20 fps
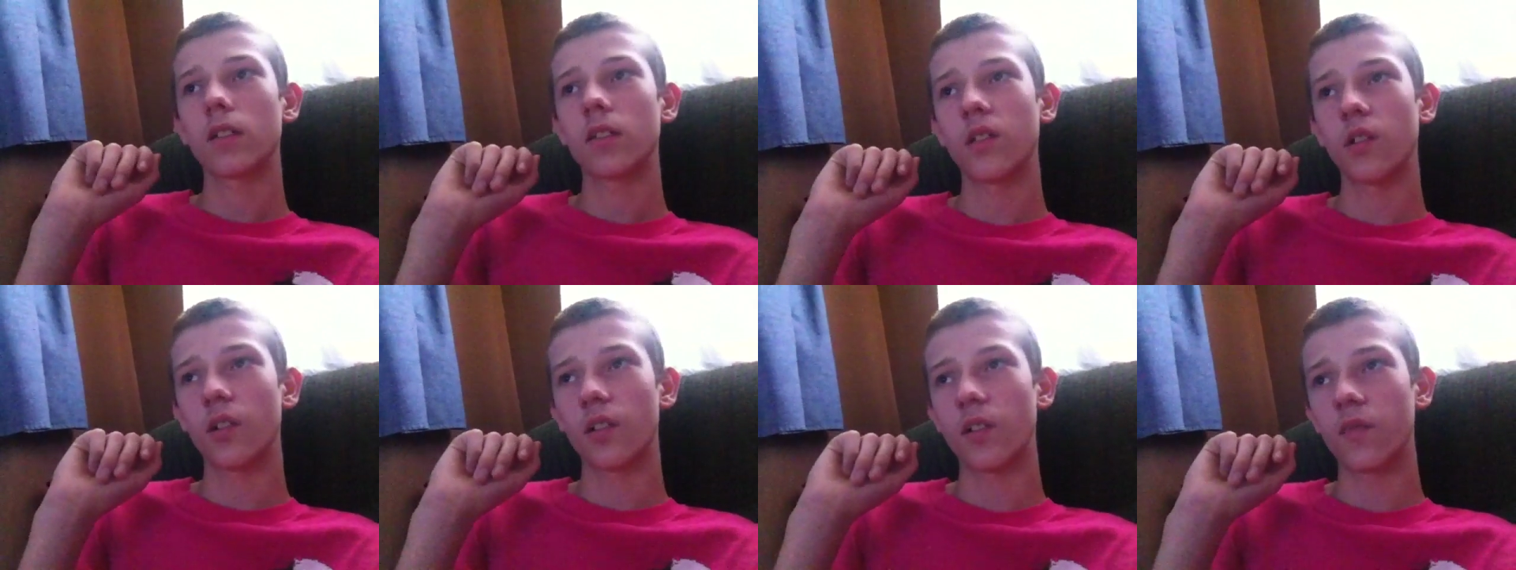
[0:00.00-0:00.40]

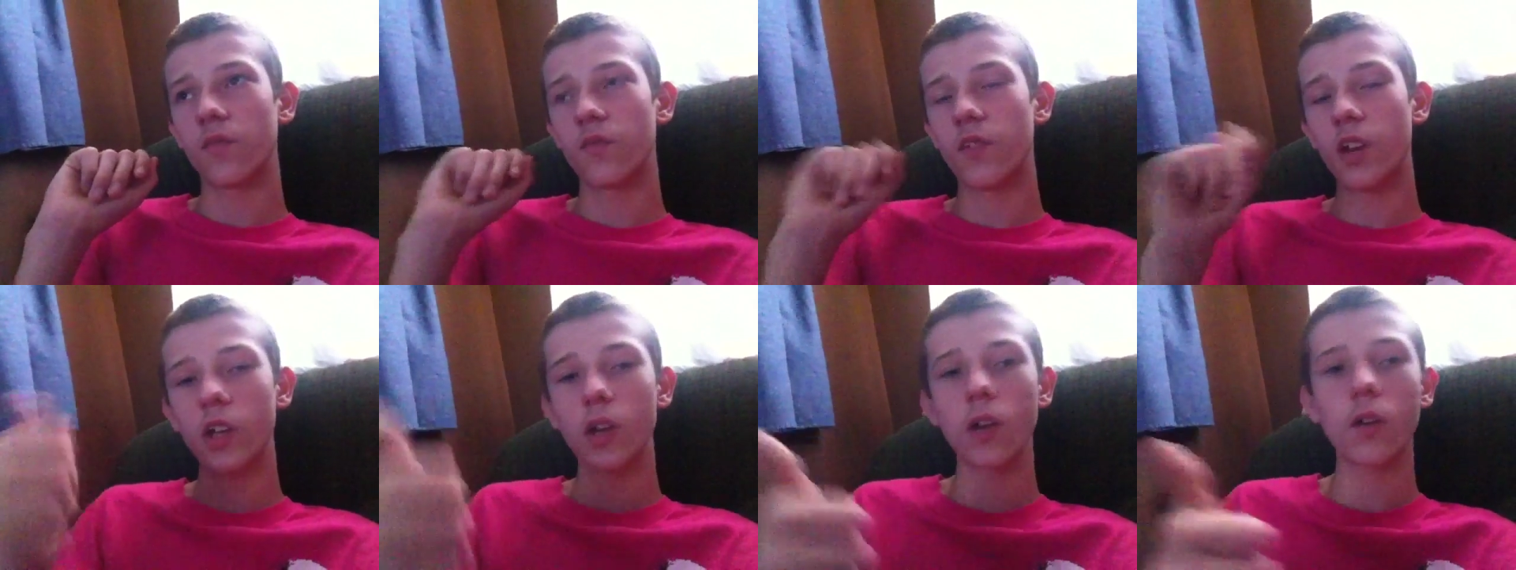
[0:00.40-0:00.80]
the
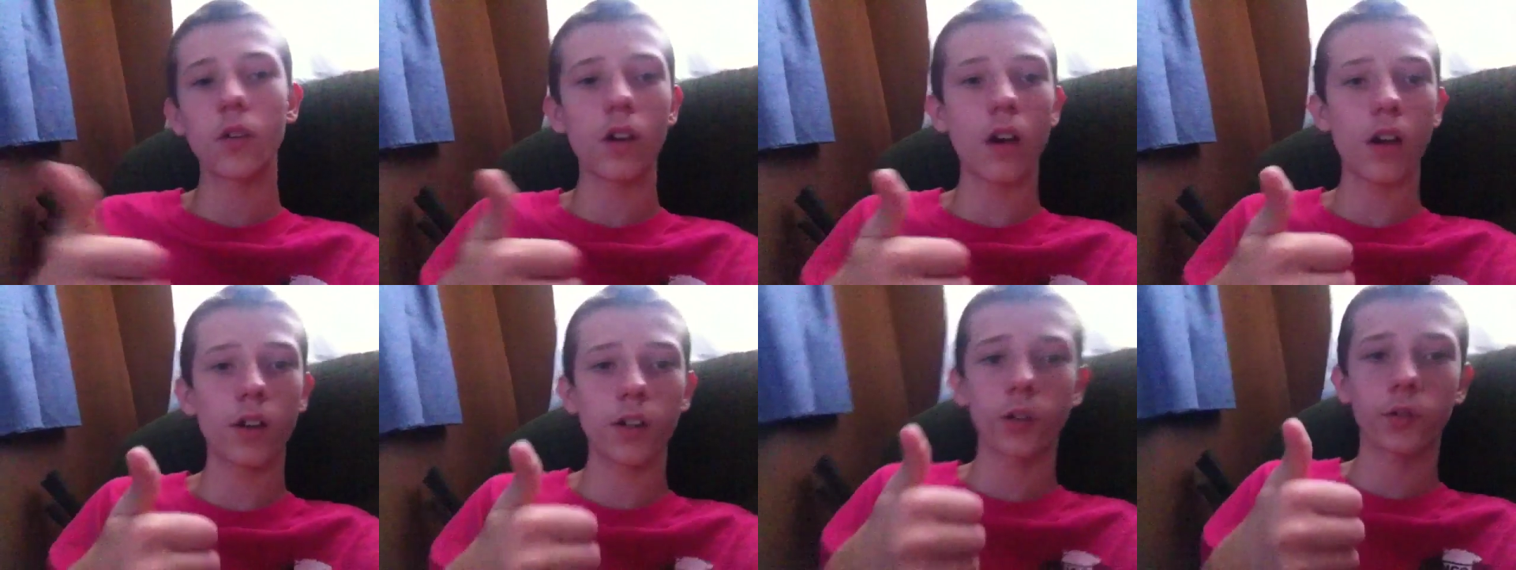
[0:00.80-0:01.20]
video
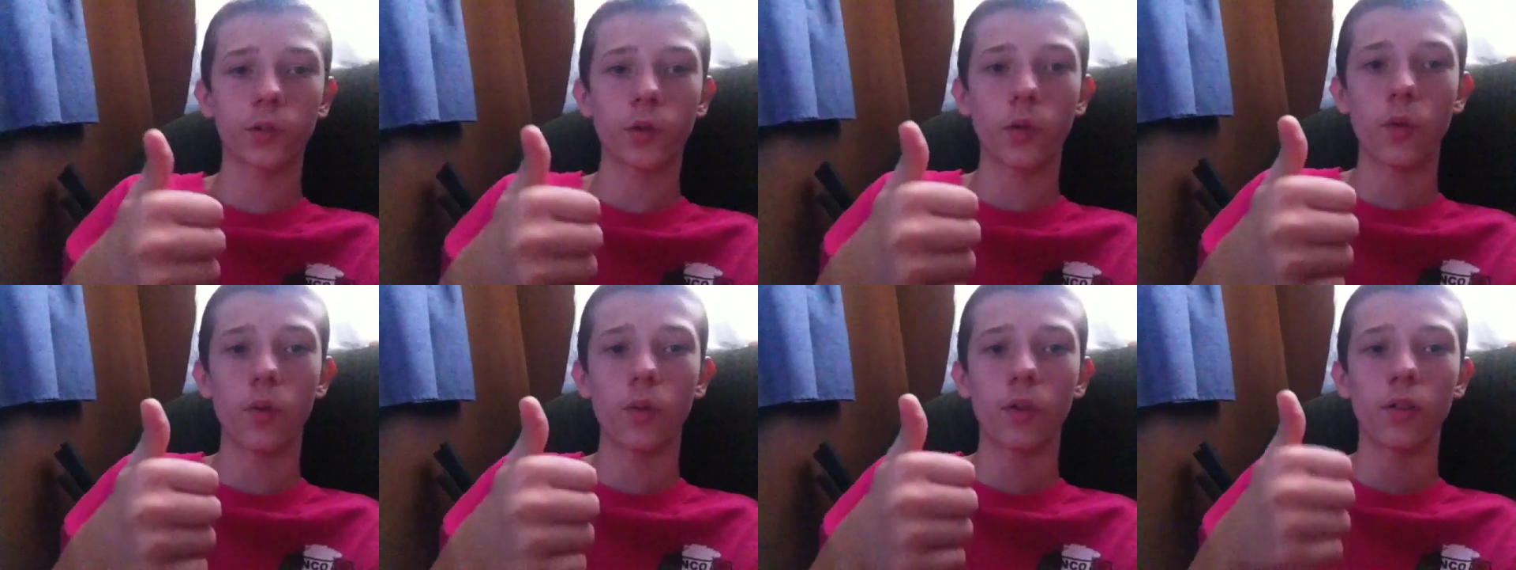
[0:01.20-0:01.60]
and audio
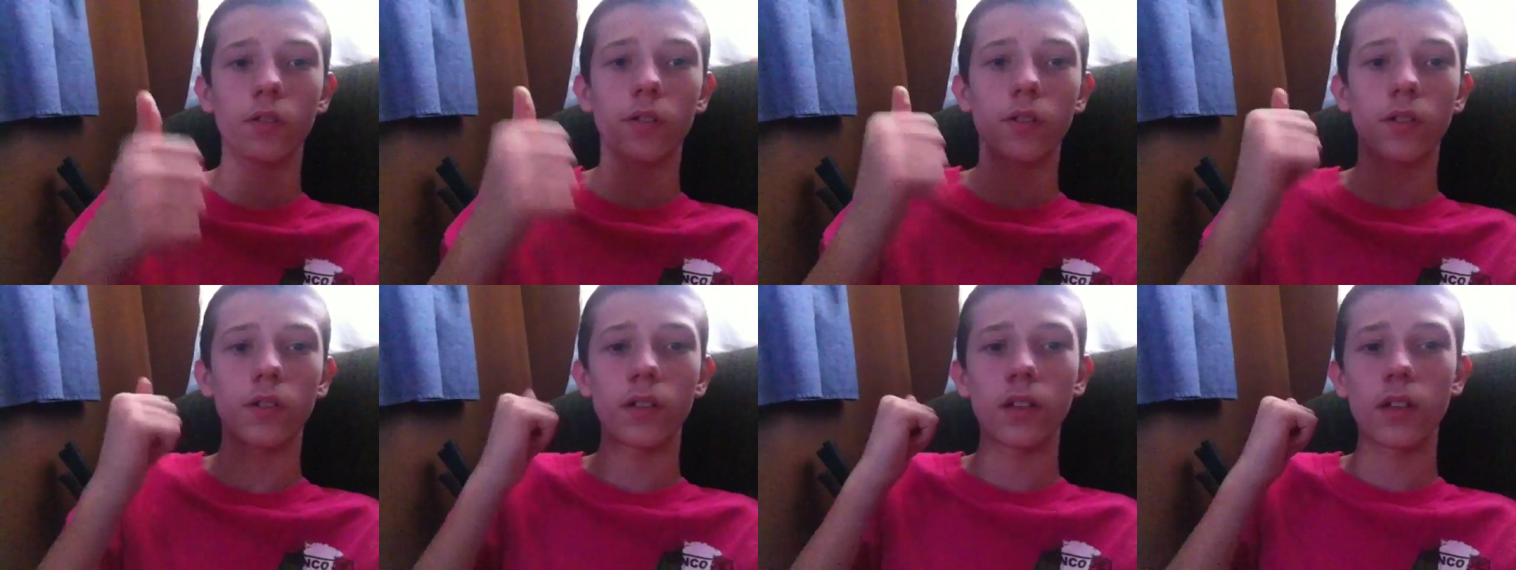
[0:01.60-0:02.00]
cord,